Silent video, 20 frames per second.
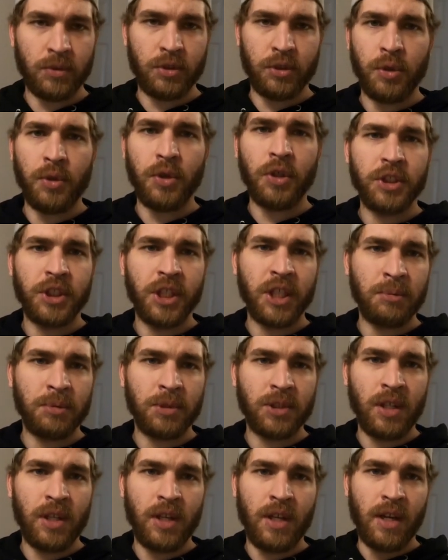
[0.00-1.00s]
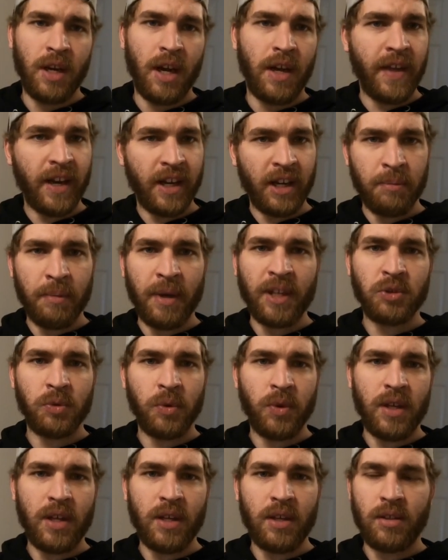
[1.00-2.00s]
tuner chips, and that can mess
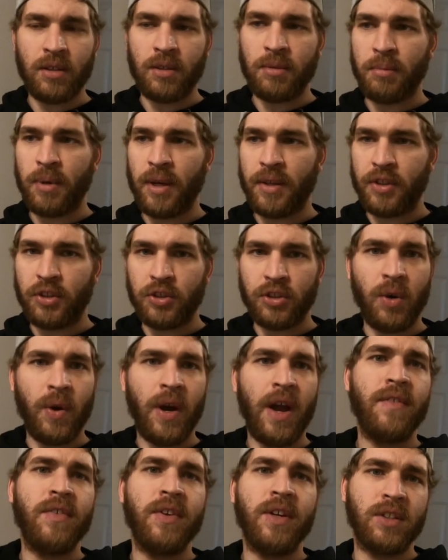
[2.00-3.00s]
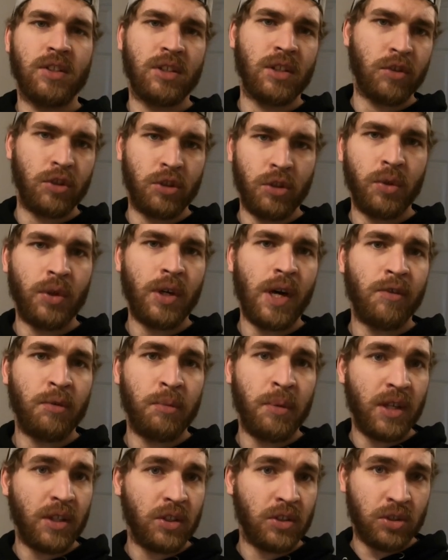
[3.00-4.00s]
with it, but there's no evidence of a tuner ever
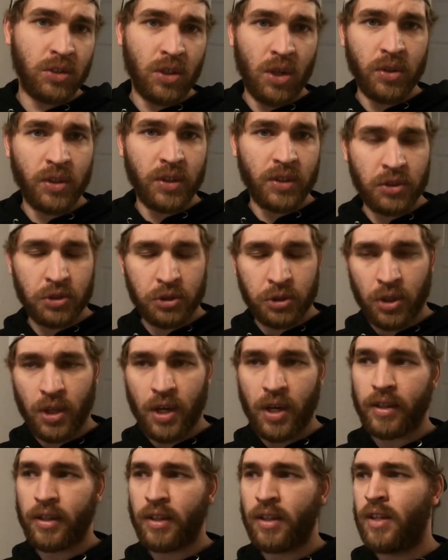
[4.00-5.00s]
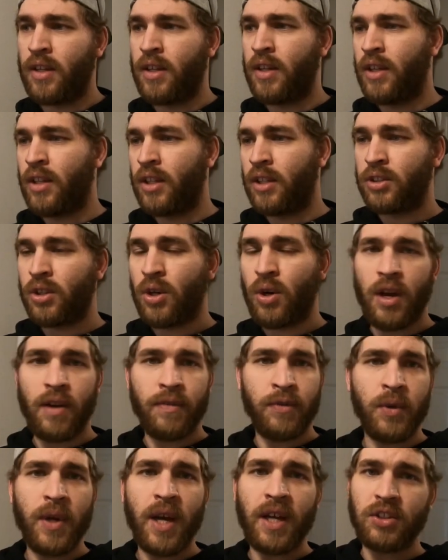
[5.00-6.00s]
being installed in this truck. So
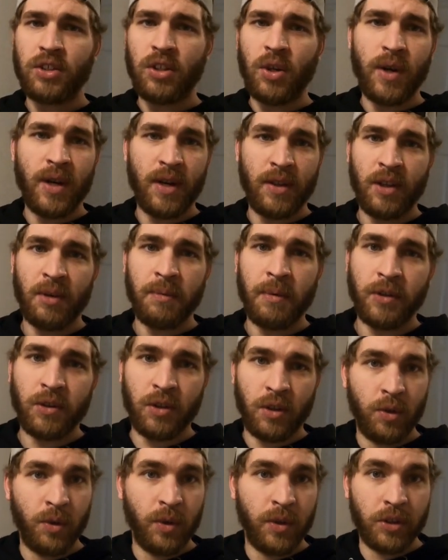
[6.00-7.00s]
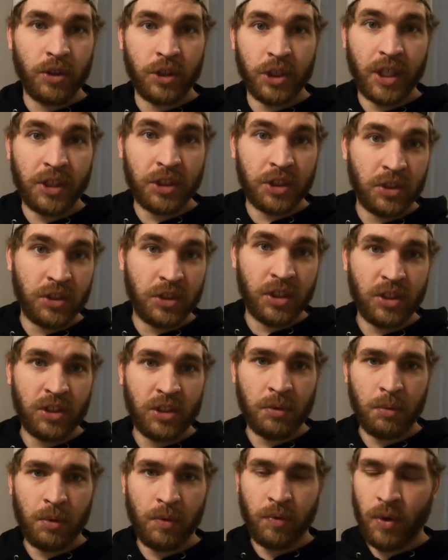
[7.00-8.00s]
if you guys know anything about the HEUI injection
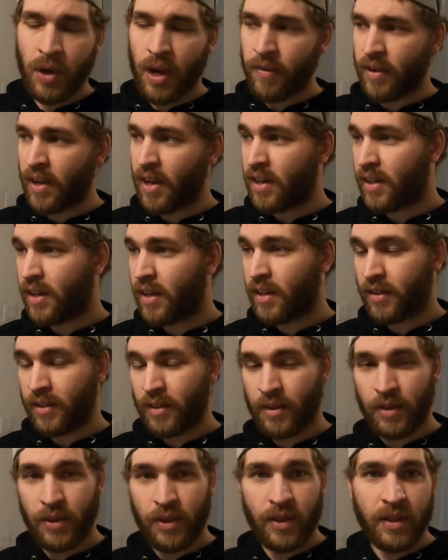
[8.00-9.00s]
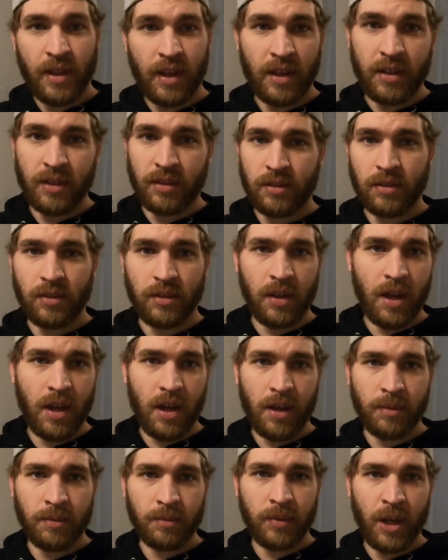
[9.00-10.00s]
system, if you have anything that could
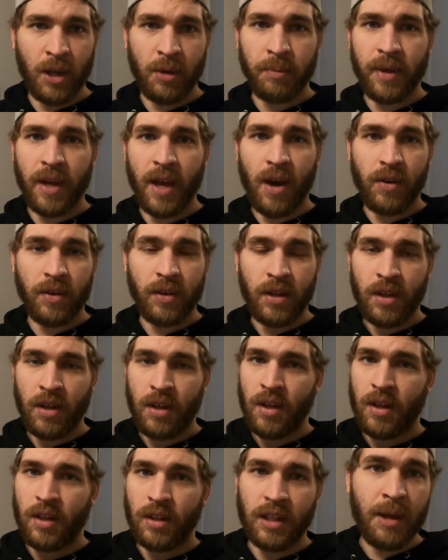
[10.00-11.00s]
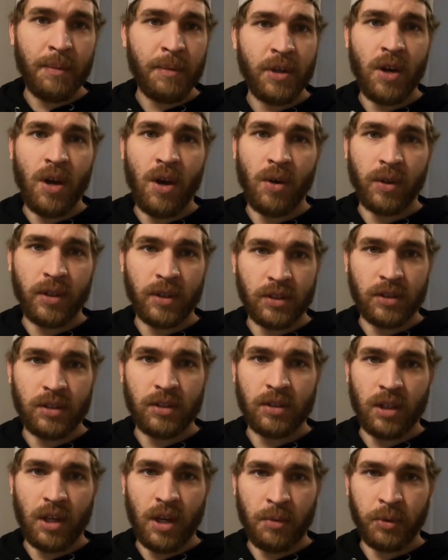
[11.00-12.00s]
help me out, let me know,
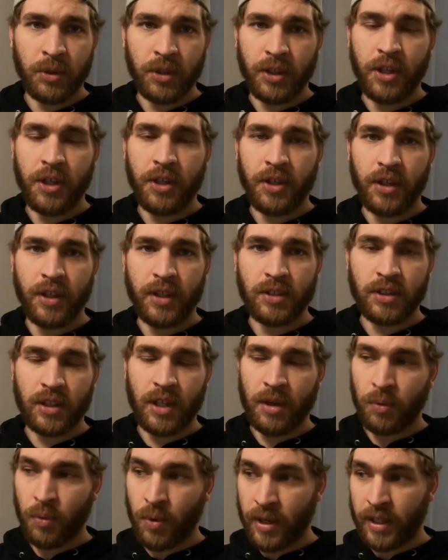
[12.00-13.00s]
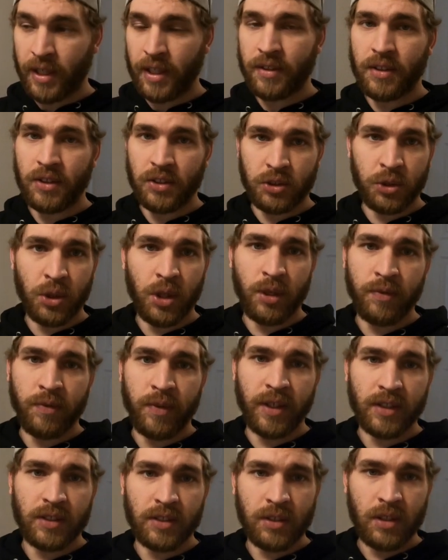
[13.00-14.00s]
because I'm really curious and I want to get this truck
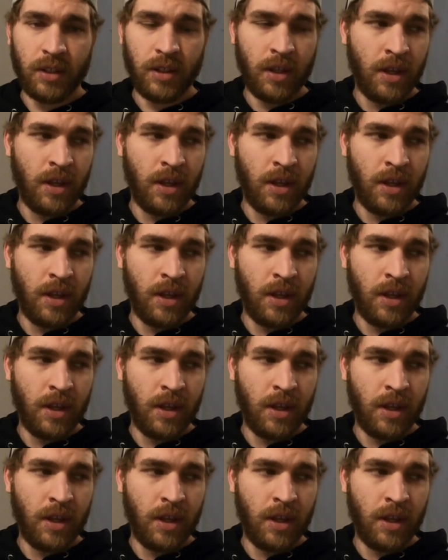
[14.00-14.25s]
fixed.